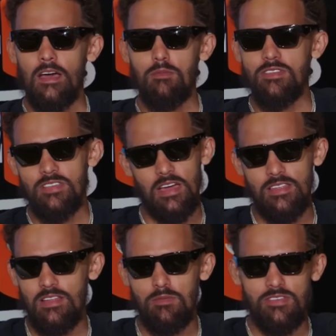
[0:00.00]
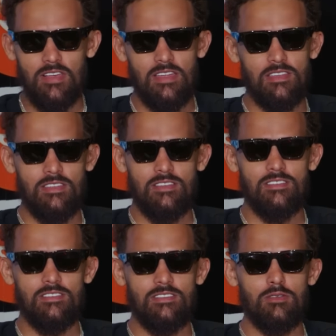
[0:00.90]
I'm excited. I'm excited
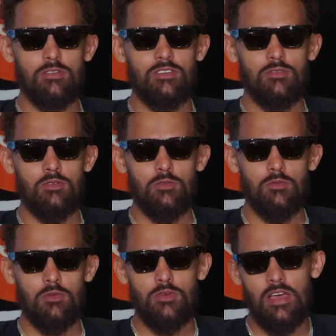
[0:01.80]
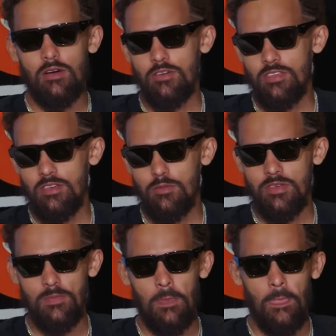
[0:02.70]
to see what we got with him. And